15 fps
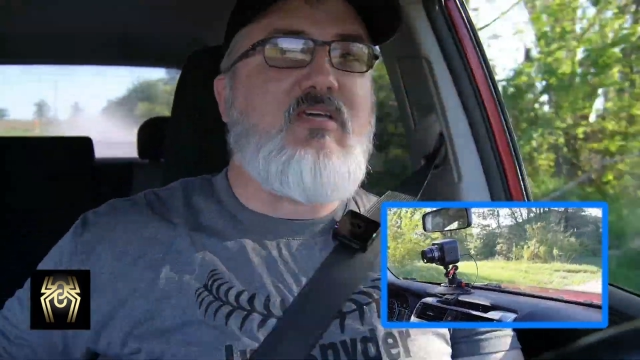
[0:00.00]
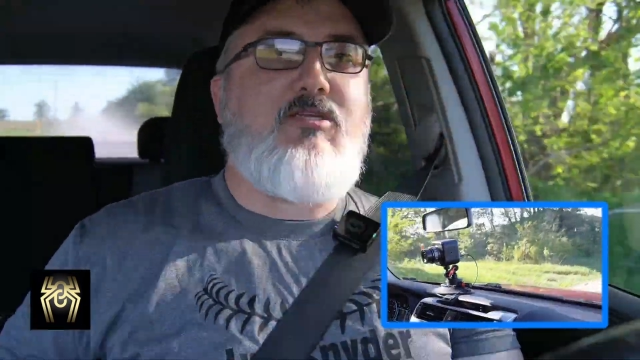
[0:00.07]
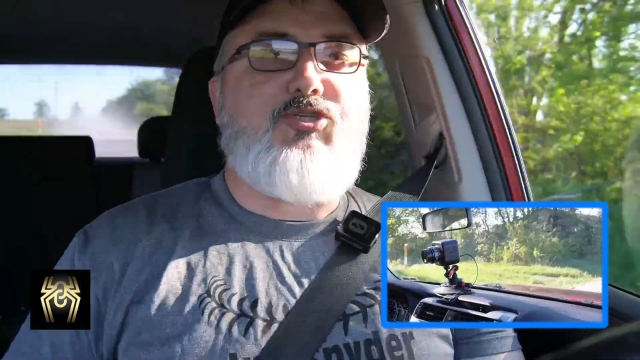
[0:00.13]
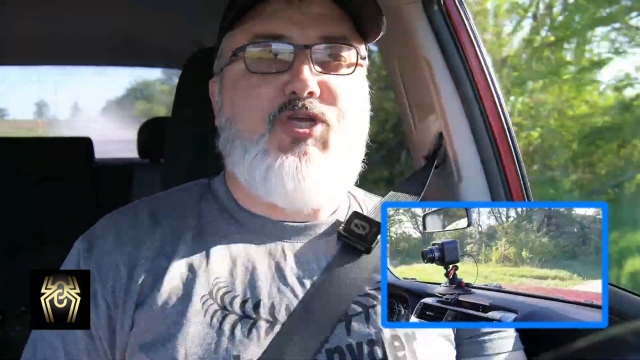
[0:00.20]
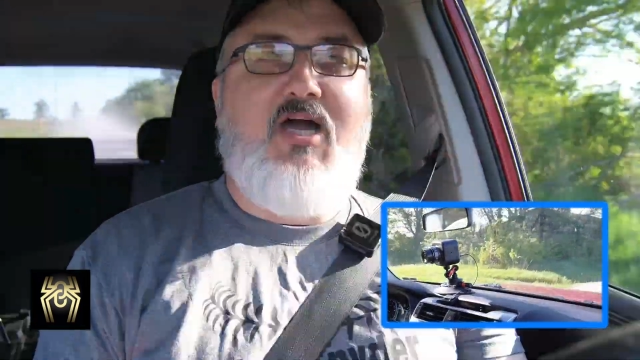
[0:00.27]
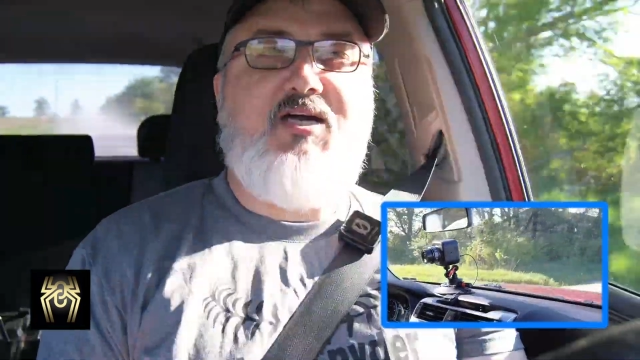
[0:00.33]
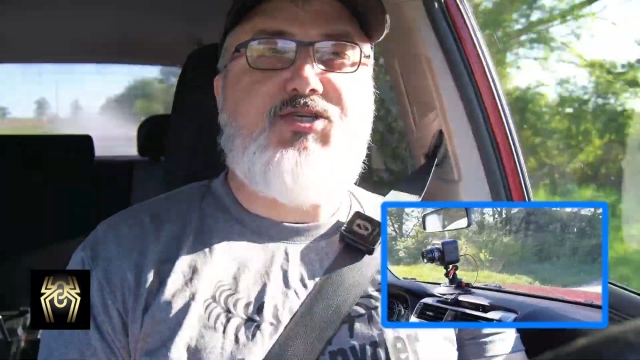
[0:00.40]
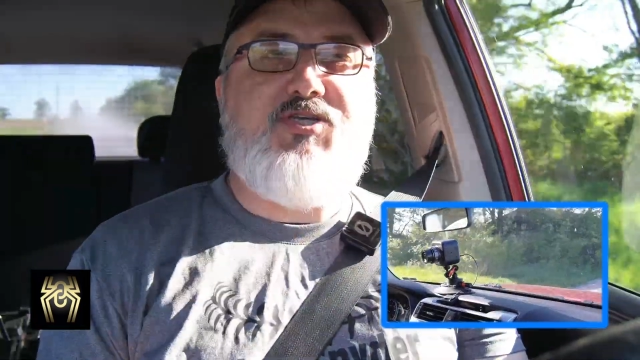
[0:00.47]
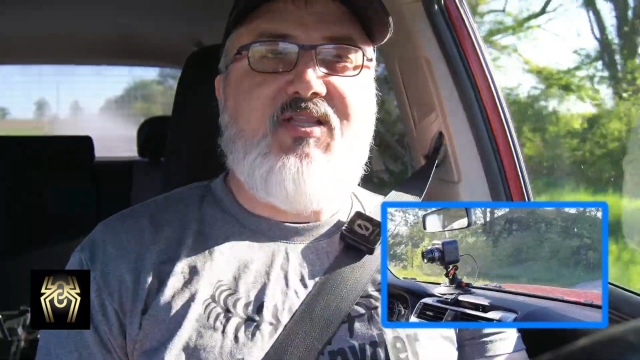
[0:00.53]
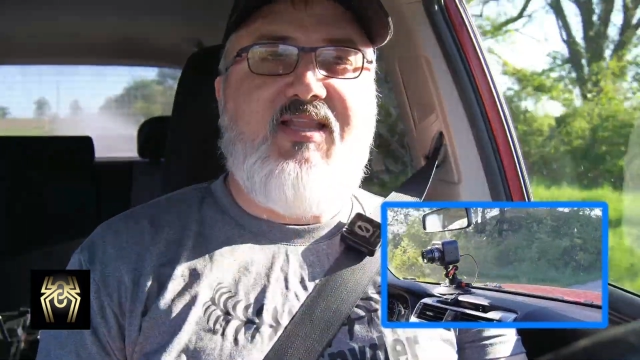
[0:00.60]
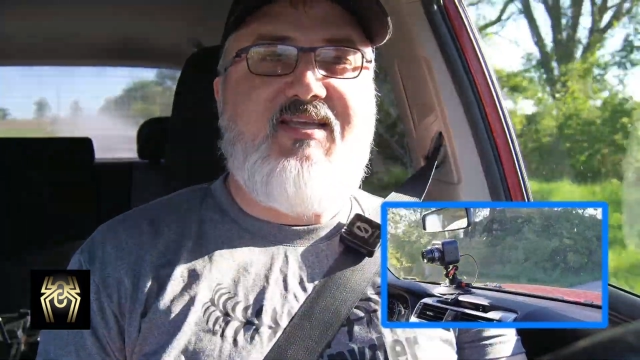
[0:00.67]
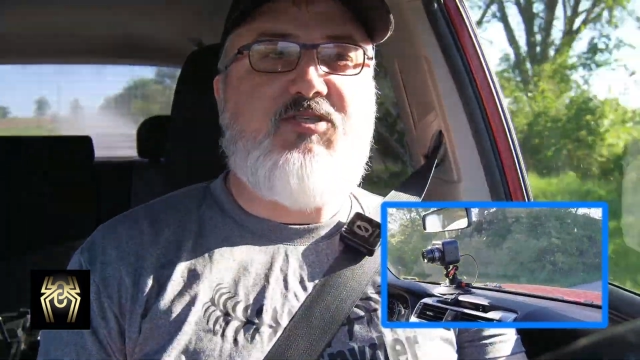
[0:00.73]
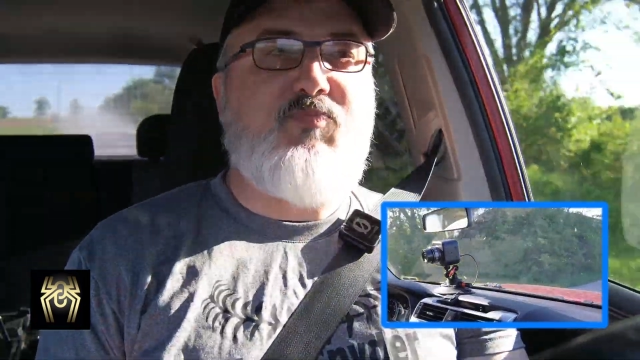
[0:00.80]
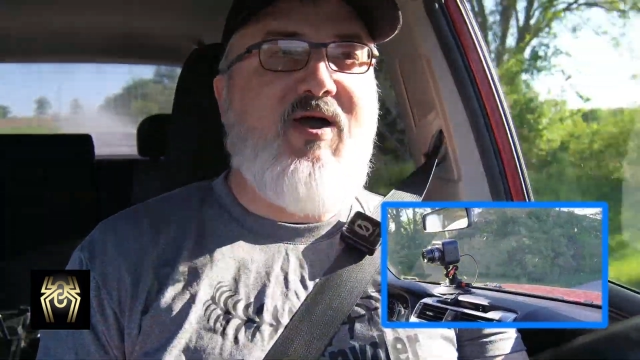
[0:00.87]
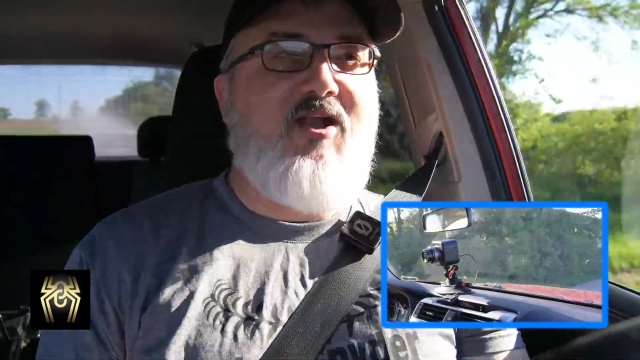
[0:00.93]
Josh at
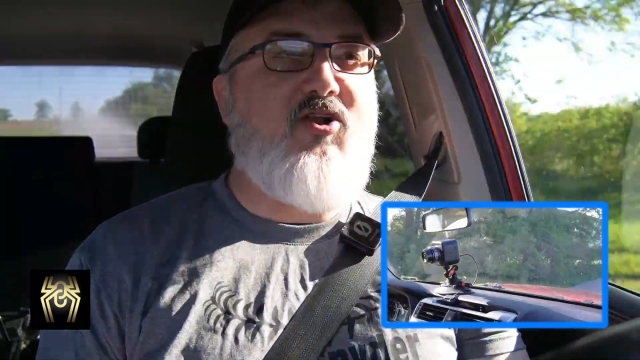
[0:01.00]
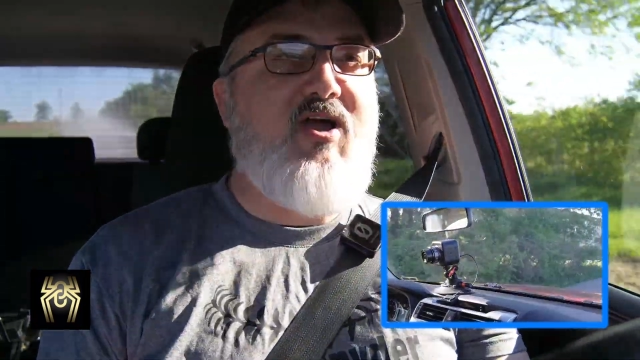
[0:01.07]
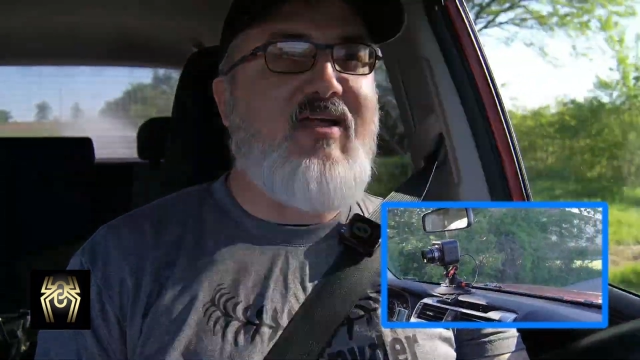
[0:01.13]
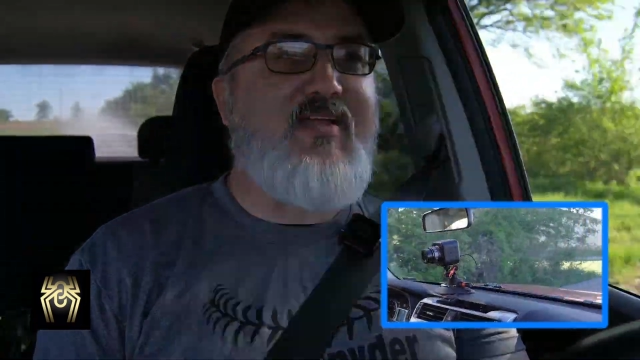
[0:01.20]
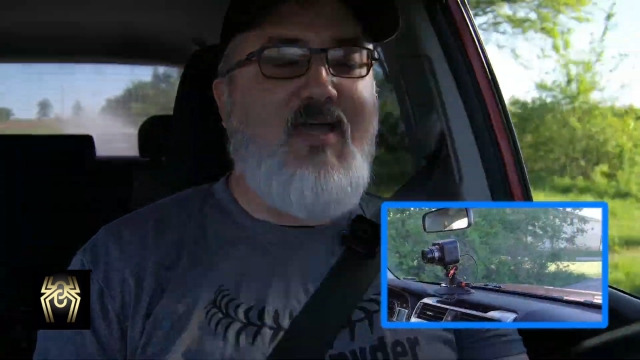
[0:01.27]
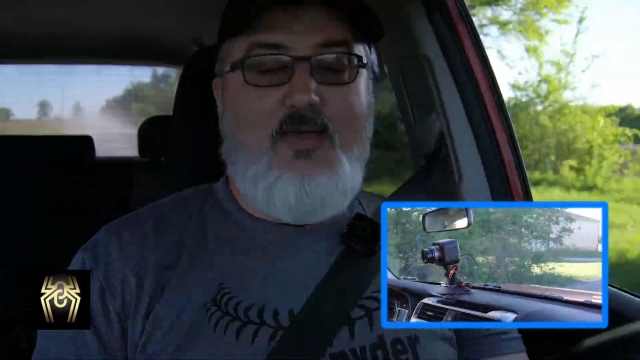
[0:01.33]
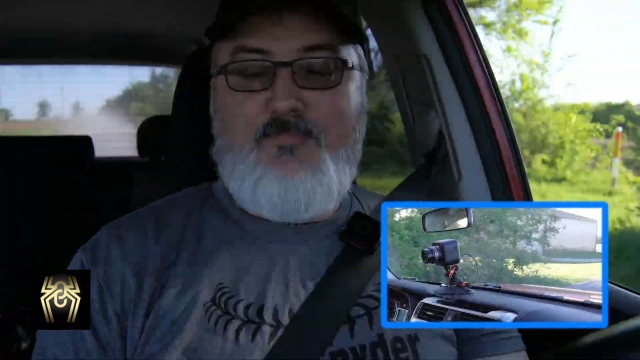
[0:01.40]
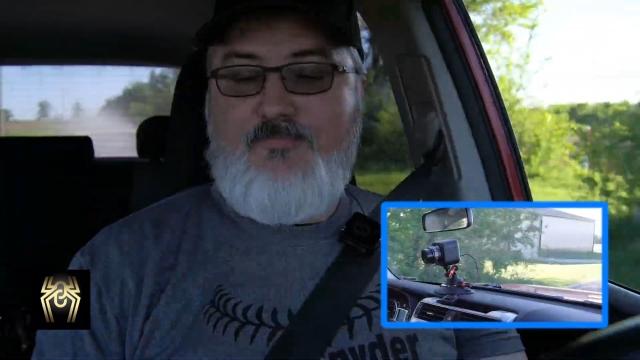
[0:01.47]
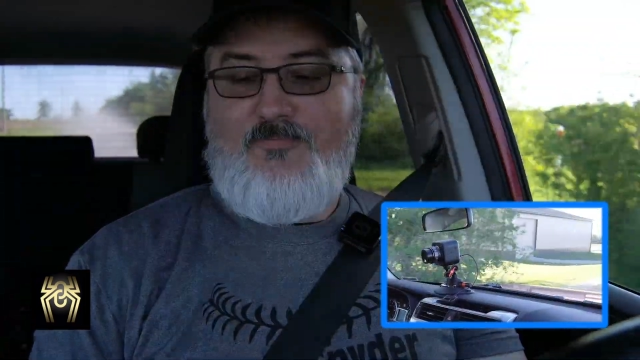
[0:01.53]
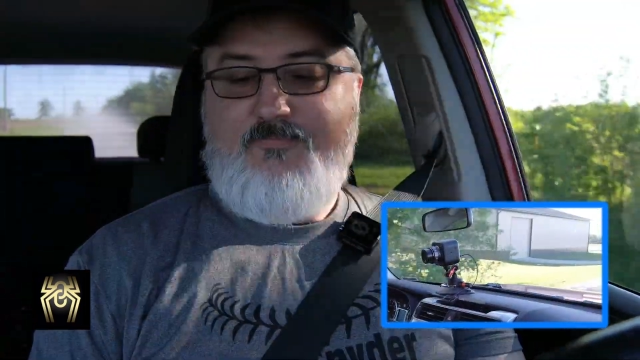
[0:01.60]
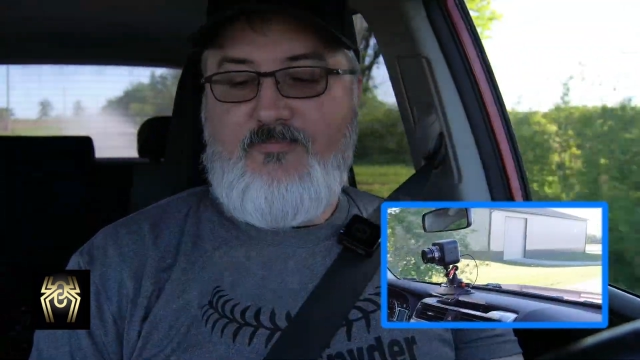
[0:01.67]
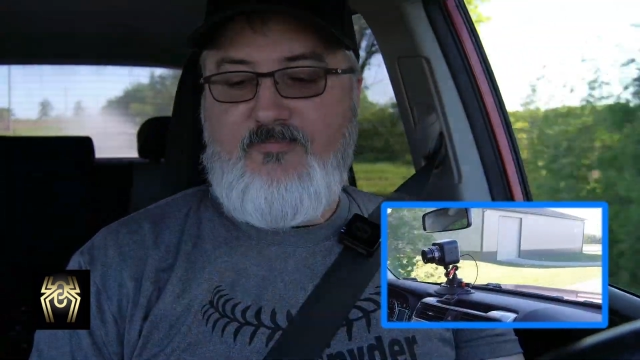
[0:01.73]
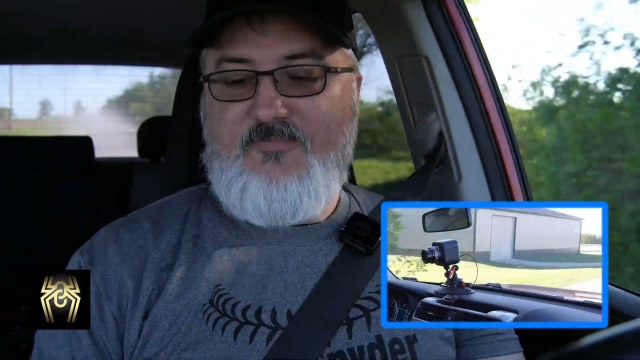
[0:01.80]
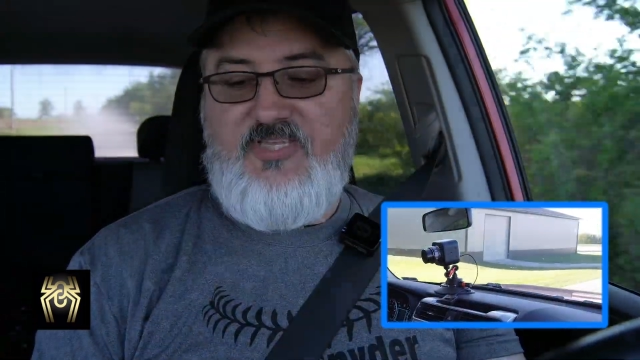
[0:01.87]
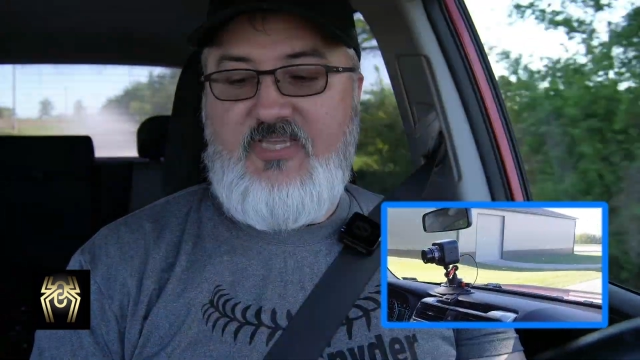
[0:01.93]

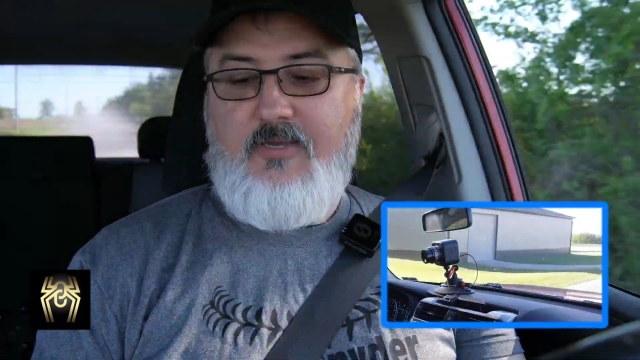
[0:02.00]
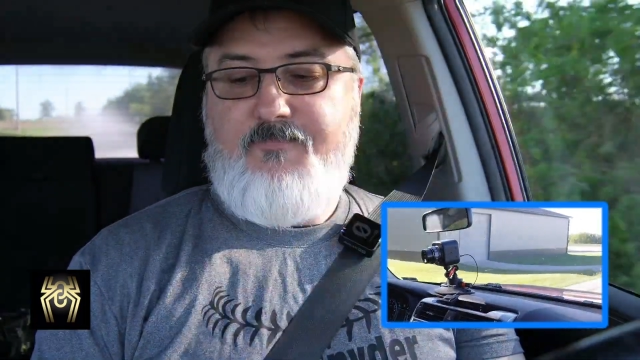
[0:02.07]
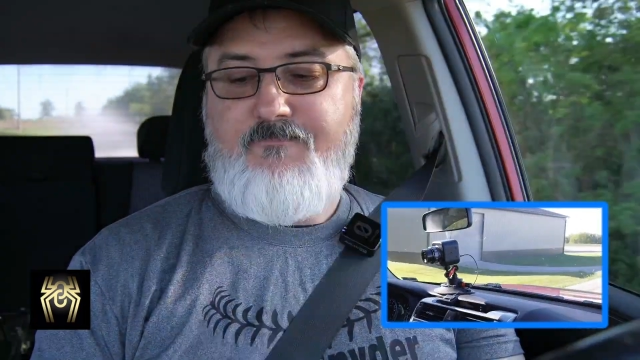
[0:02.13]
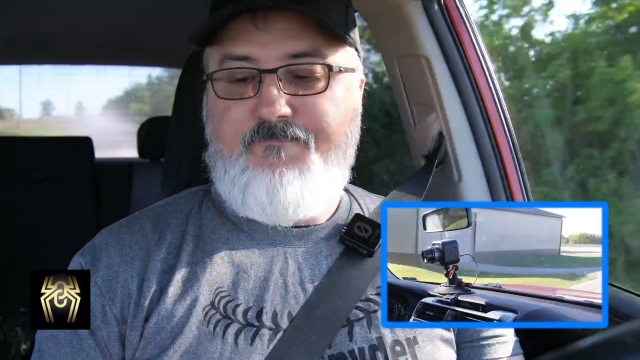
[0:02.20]
linkspider.com. See ya.